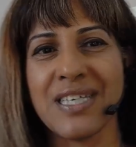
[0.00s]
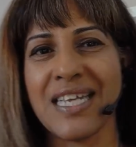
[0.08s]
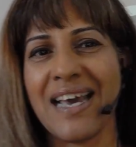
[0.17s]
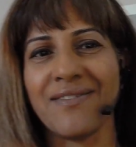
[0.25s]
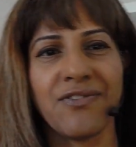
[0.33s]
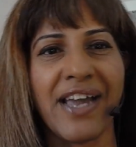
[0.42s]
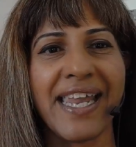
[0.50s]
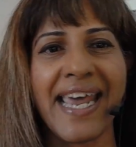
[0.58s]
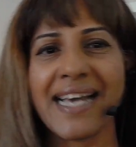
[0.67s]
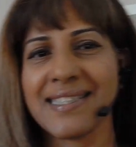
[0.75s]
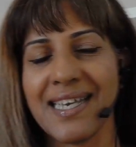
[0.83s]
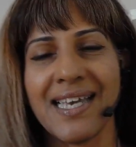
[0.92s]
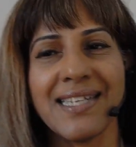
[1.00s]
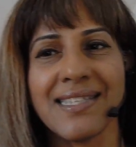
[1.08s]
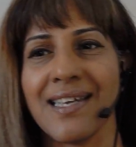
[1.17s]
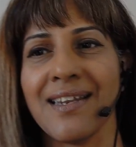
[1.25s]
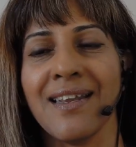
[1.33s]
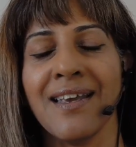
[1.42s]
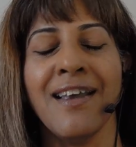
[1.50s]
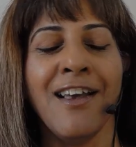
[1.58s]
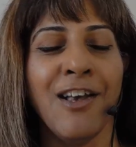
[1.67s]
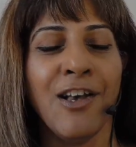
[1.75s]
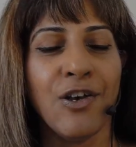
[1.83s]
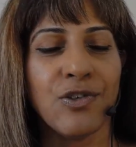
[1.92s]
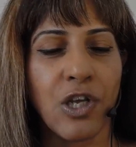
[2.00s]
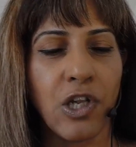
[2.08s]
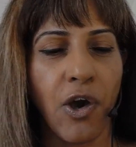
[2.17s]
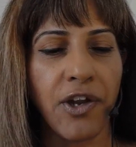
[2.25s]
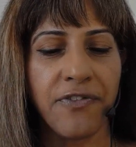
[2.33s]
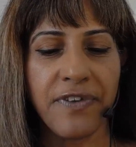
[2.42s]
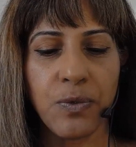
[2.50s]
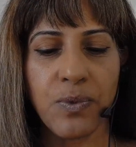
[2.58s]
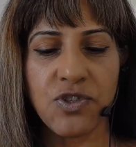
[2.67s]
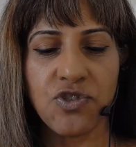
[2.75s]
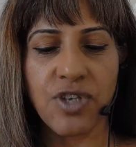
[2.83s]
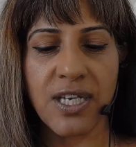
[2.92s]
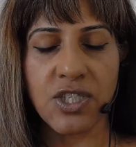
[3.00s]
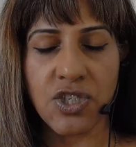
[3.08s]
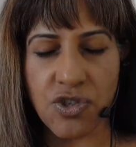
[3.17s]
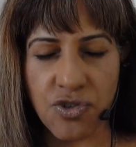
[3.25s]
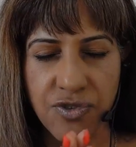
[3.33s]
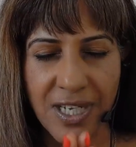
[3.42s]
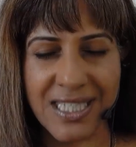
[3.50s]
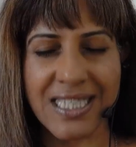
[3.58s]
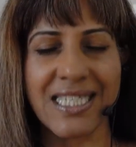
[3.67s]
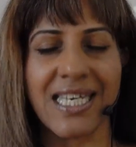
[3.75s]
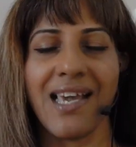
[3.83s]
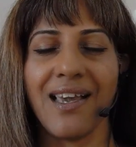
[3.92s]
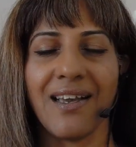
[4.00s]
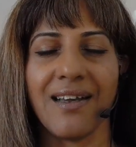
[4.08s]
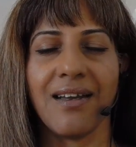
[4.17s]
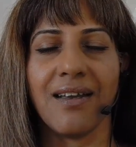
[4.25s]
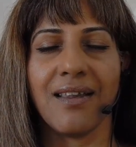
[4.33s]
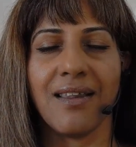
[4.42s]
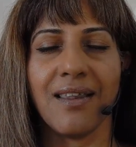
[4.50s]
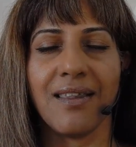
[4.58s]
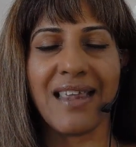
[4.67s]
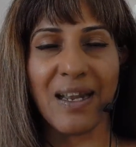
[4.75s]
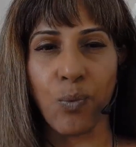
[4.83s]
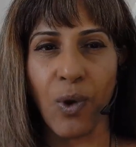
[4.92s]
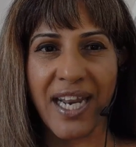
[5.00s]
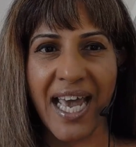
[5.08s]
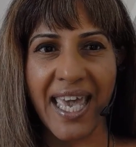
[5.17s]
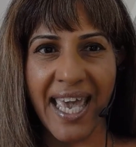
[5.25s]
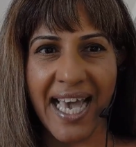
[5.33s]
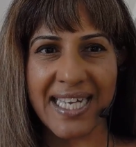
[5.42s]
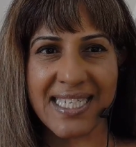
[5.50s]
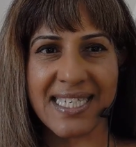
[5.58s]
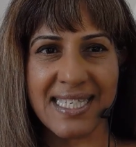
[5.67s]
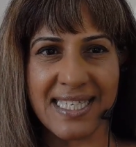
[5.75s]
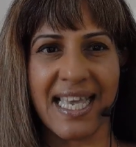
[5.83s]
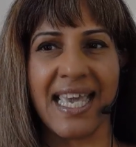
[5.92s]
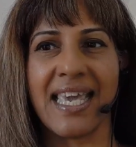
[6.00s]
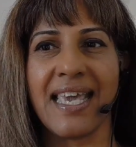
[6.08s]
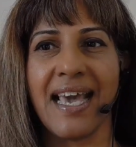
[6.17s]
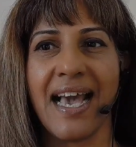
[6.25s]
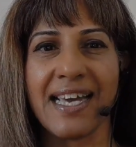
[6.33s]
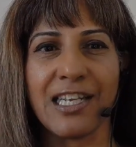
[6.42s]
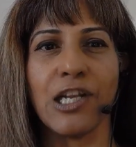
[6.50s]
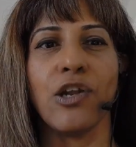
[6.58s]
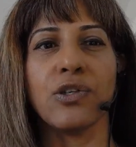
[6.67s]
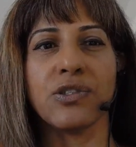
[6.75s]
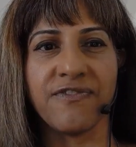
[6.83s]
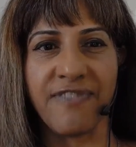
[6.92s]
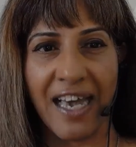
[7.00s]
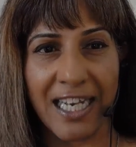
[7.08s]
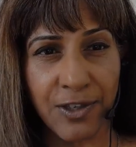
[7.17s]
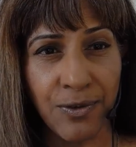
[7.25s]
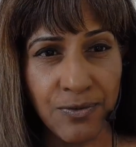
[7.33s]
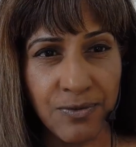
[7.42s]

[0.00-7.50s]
and have the right accent, and so a lot of it was just trusting that what I had to say had a lot of value,